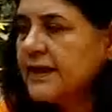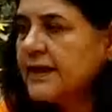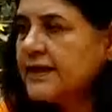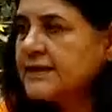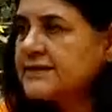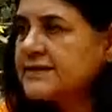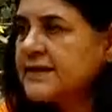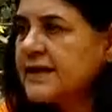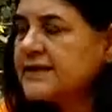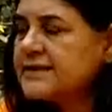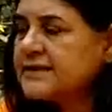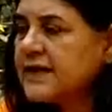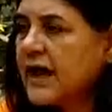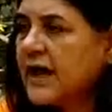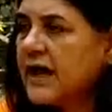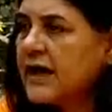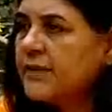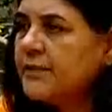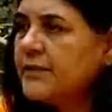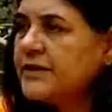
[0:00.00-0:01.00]
It says
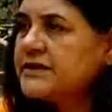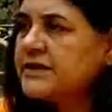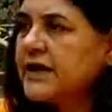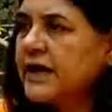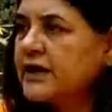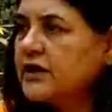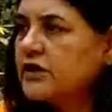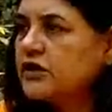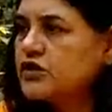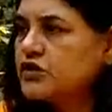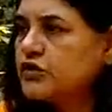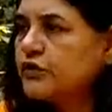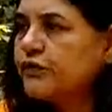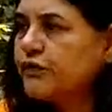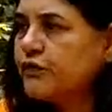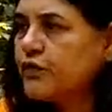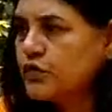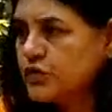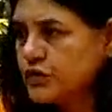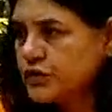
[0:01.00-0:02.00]
I am entitled to
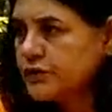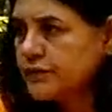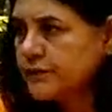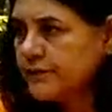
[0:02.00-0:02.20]
food,